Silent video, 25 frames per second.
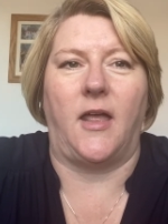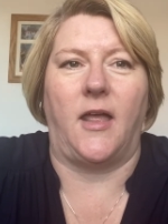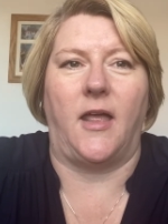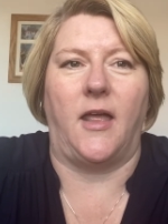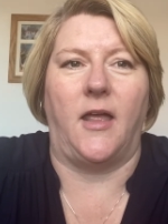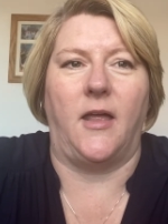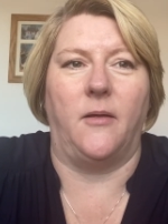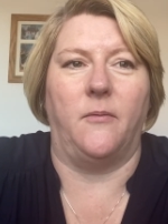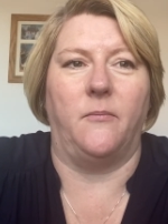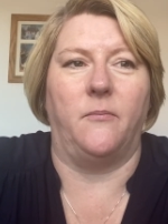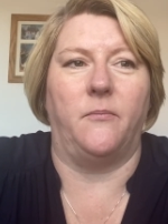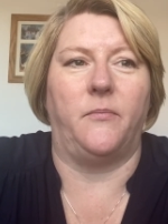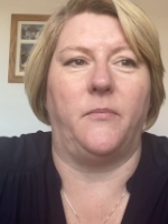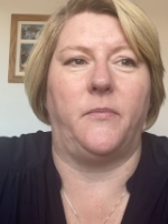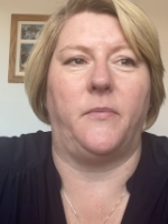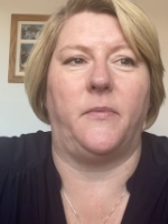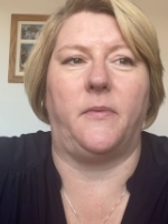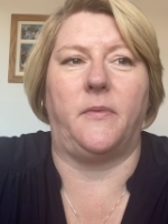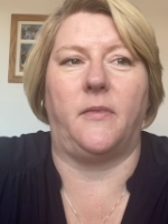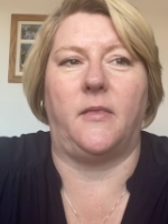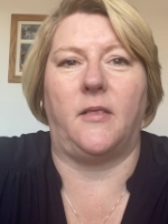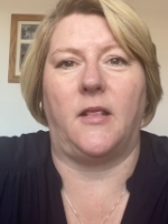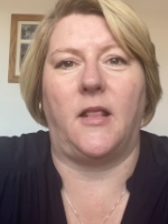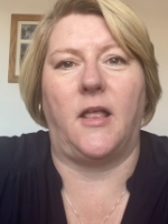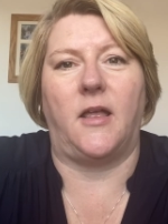Um,
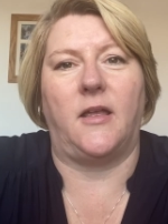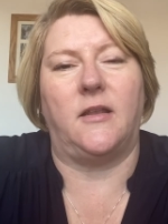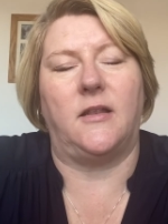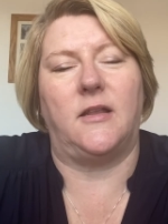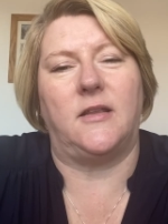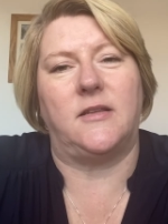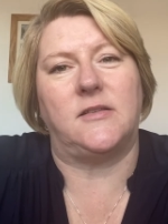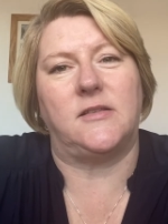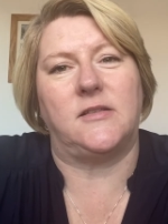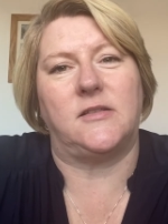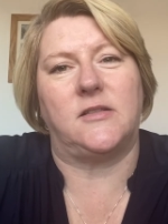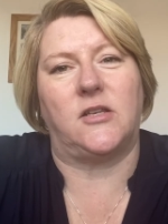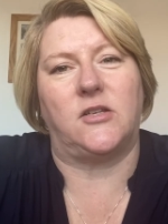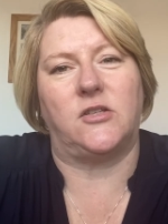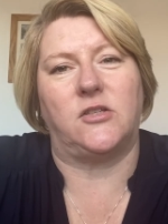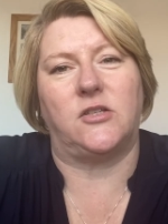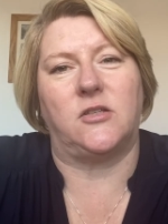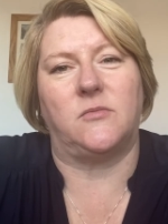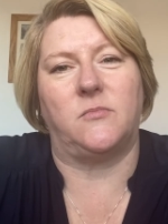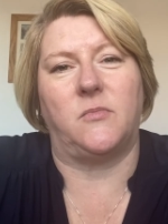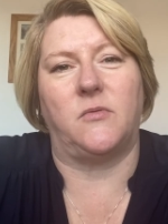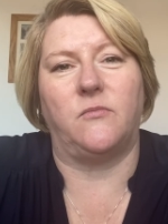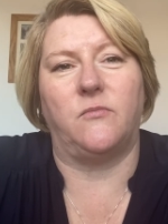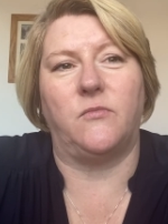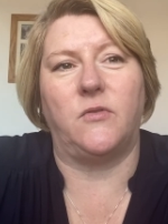LitExtension
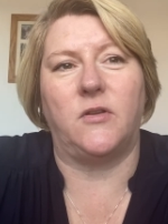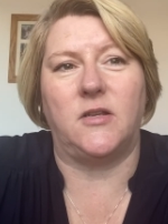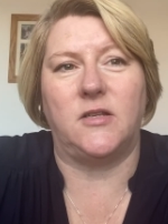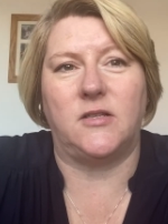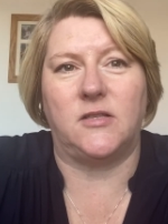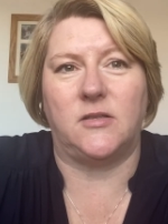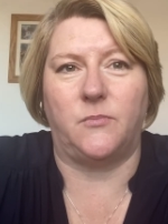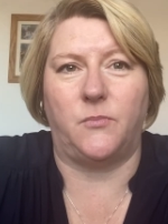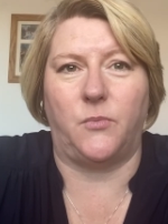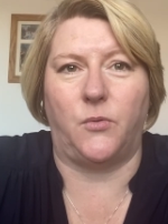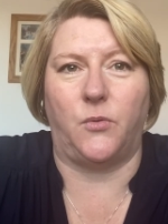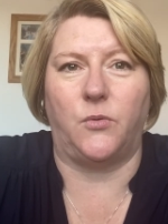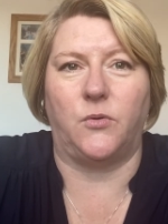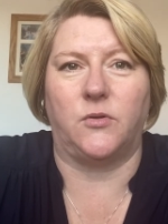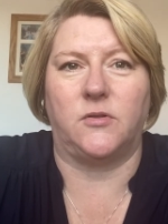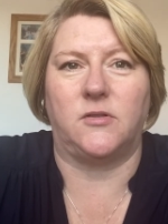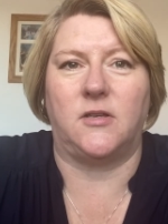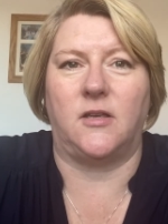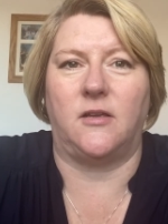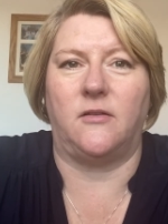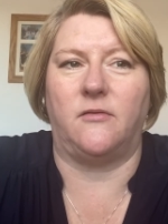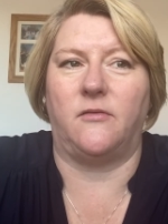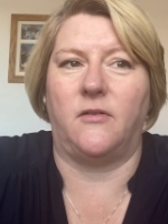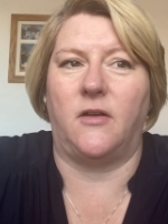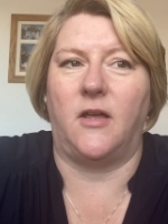has been really
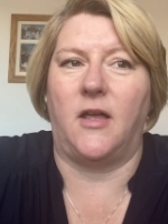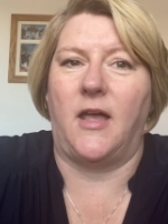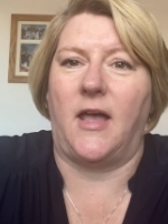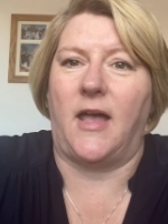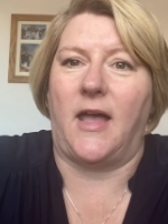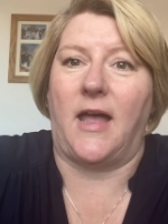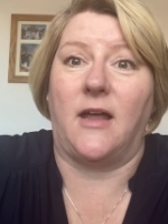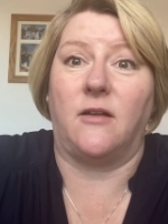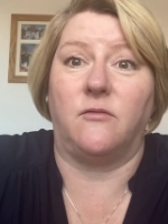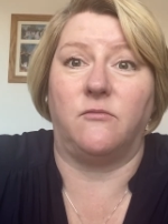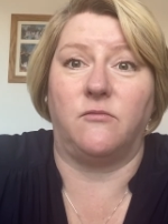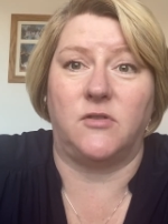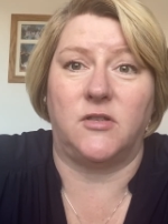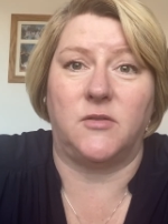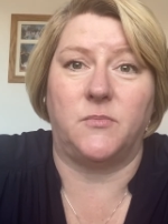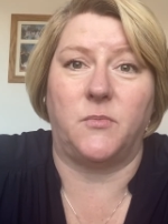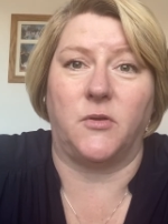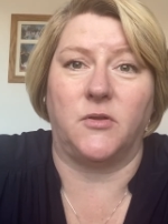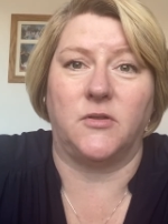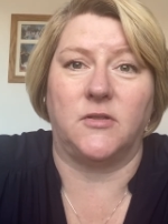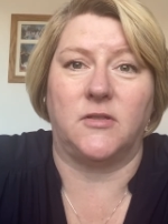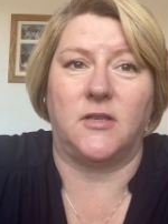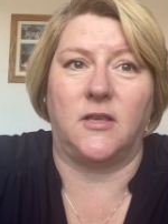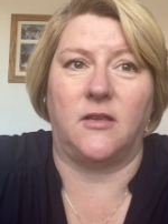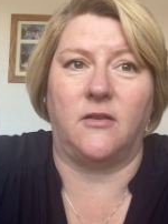supportive and
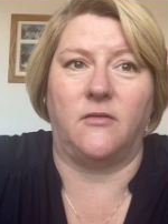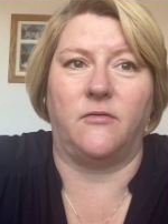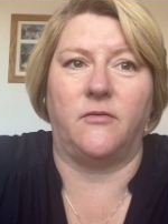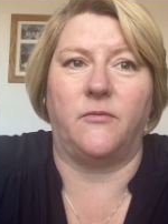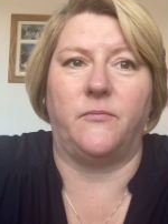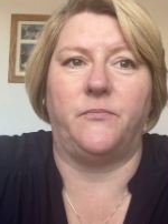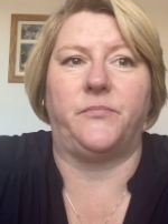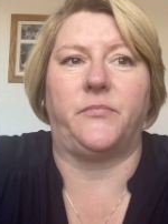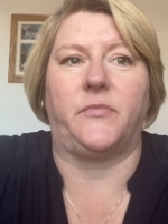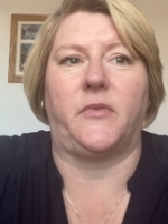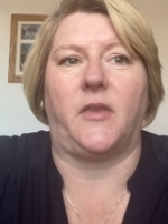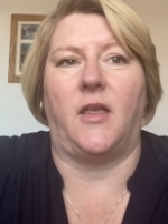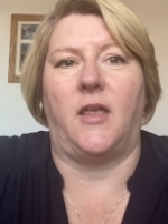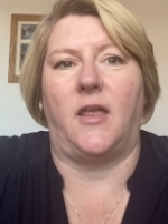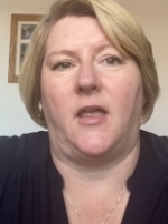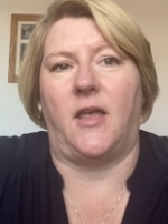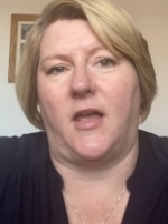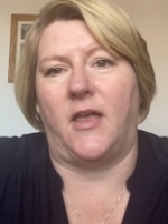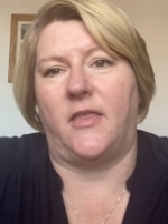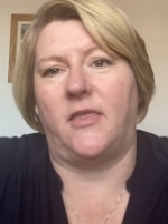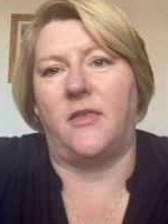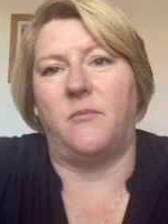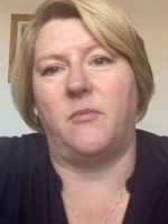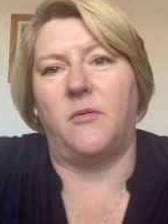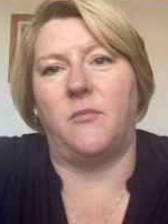responsive
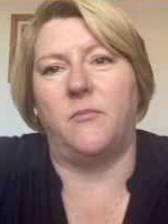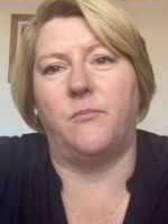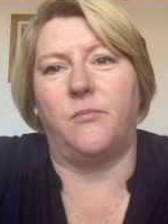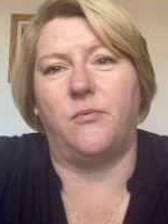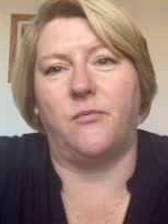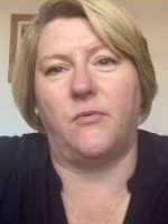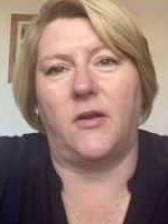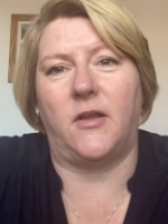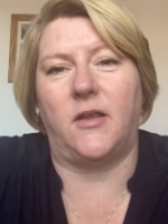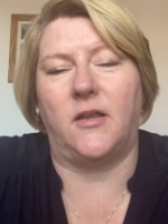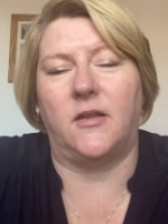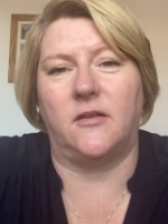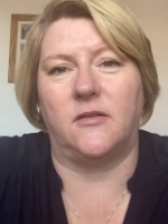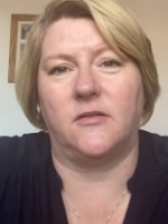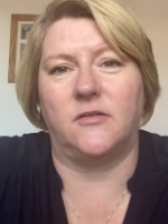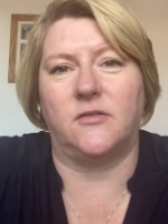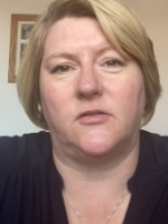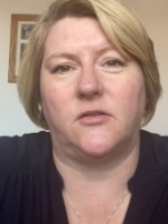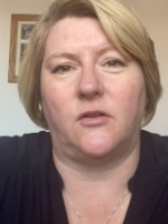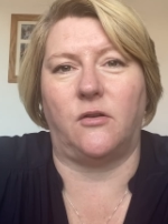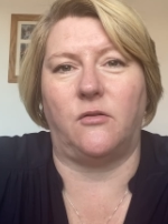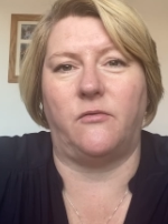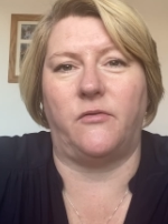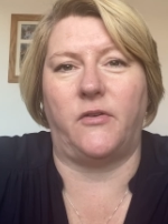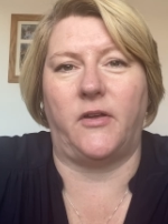and they've been brilliant at
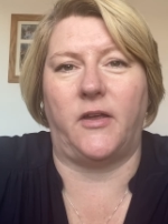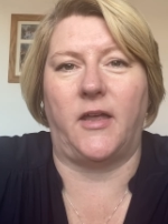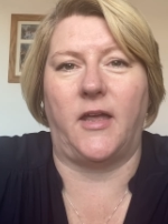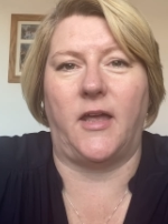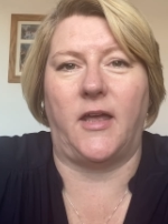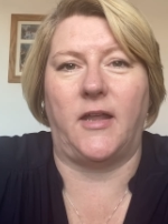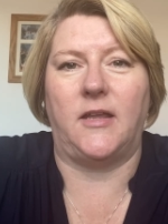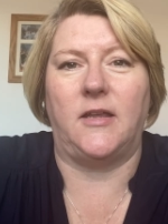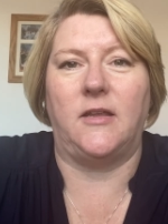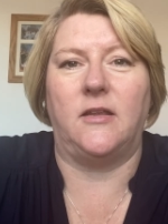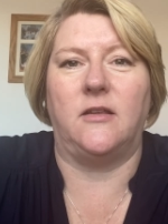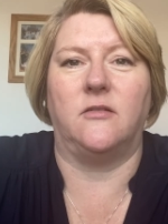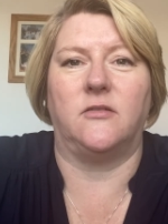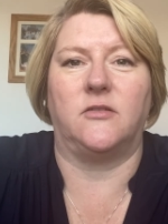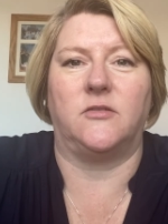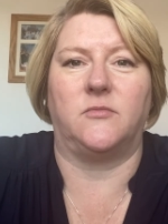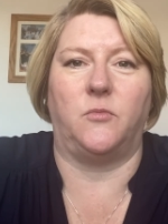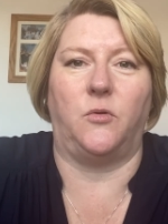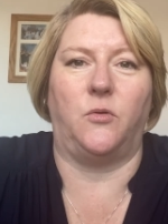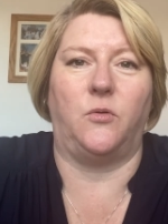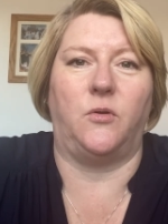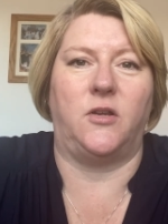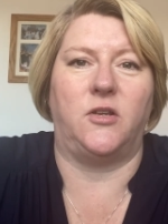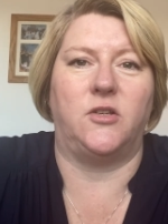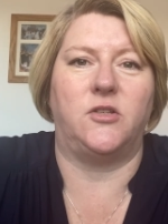solving any
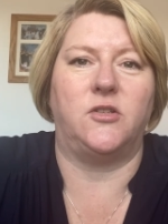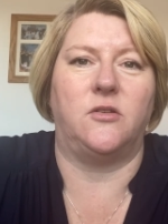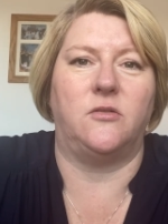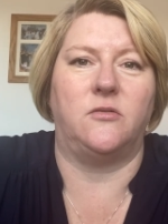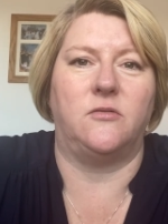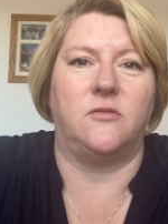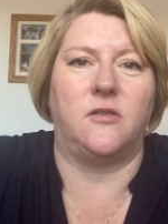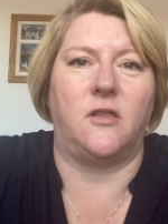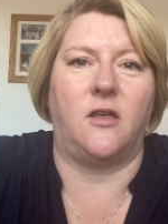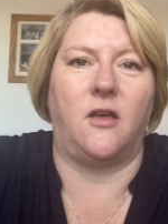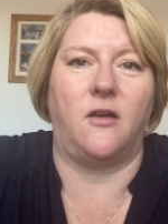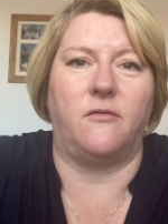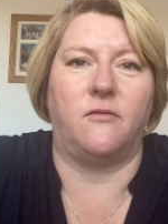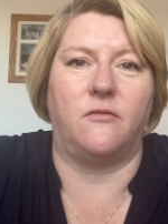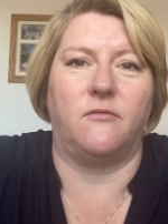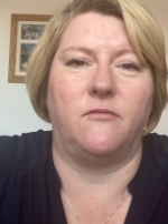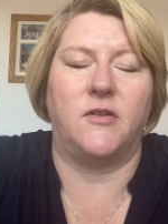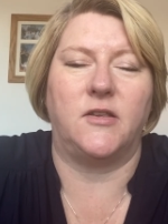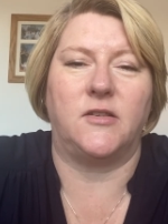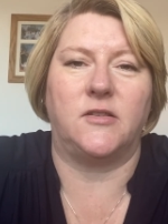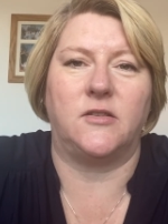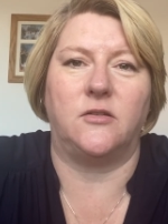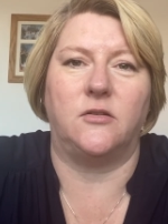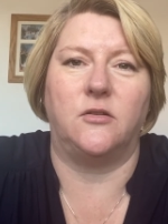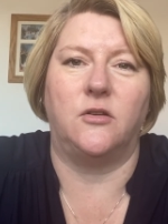small issues that have
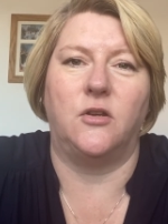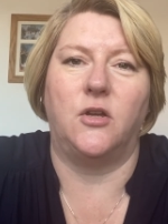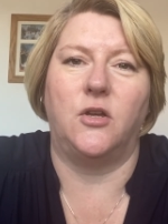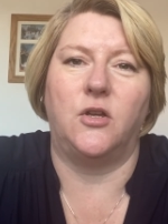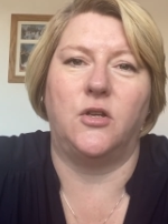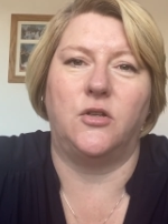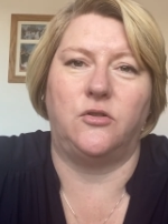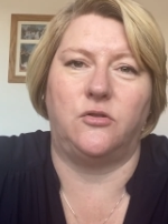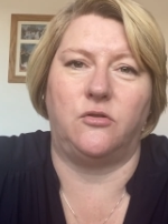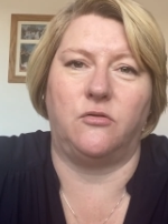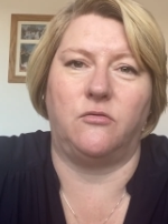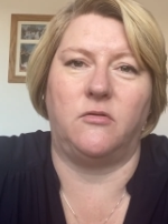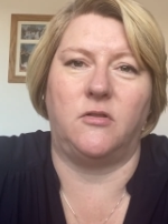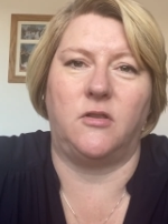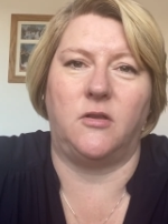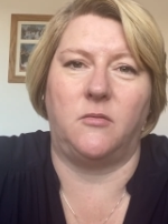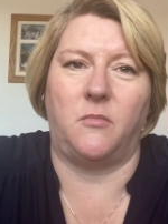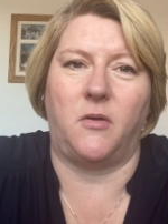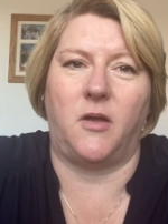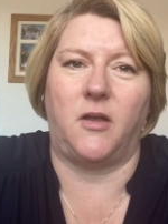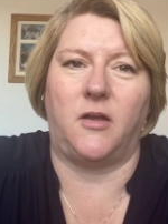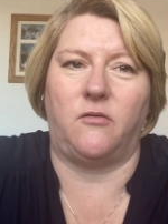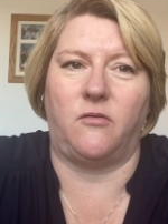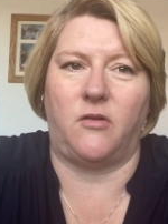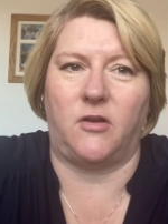arisen during the
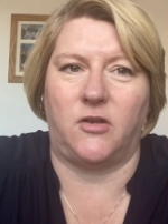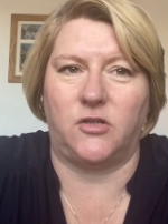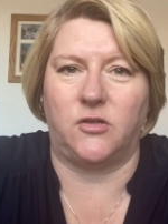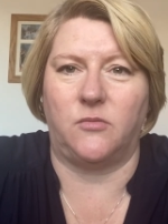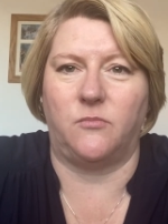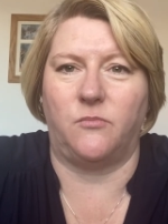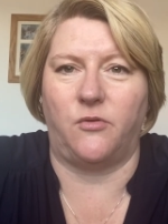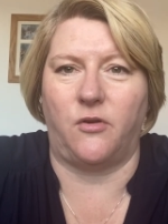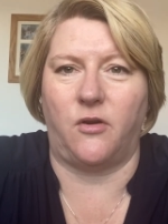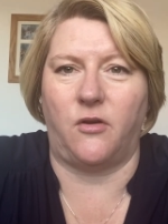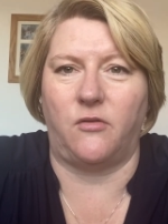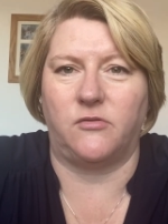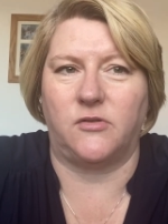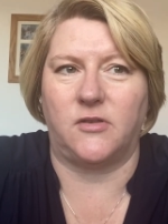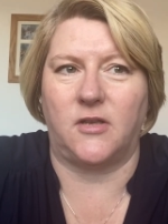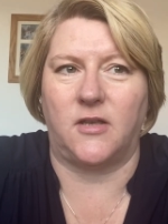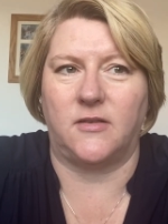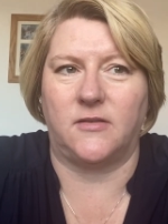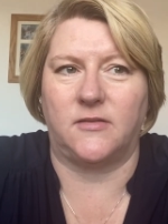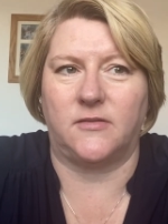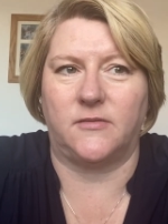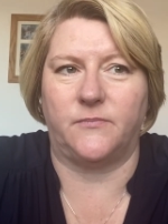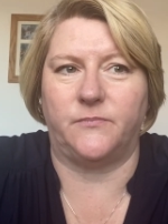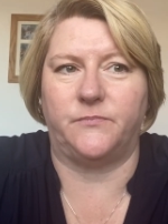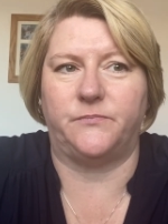migration
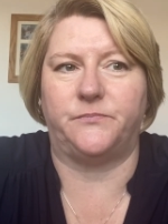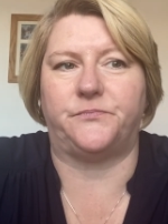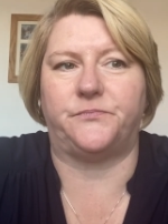process.